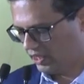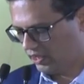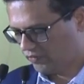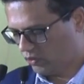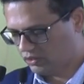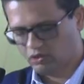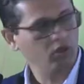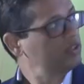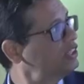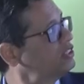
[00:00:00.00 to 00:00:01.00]
kind of on,
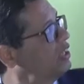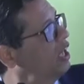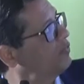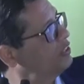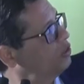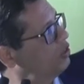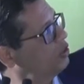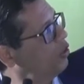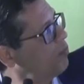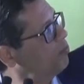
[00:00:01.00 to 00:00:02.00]
on this chart, which is on the
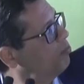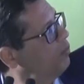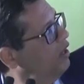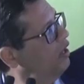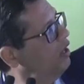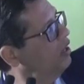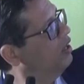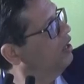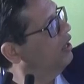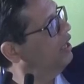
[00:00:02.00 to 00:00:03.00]
top uh,
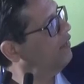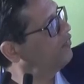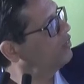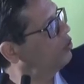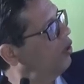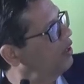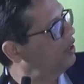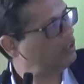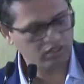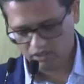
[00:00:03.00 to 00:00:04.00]
left
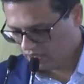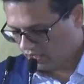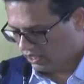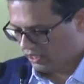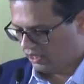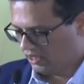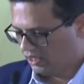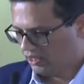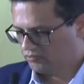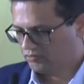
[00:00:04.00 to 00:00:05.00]
corner,
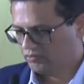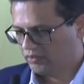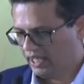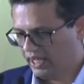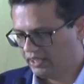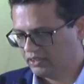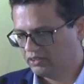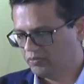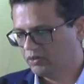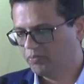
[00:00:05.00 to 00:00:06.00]
uh, and
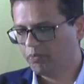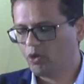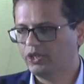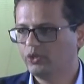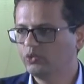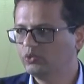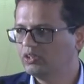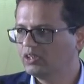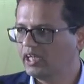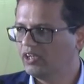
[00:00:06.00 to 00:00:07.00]
plot you
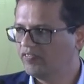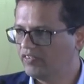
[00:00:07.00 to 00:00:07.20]
the kind of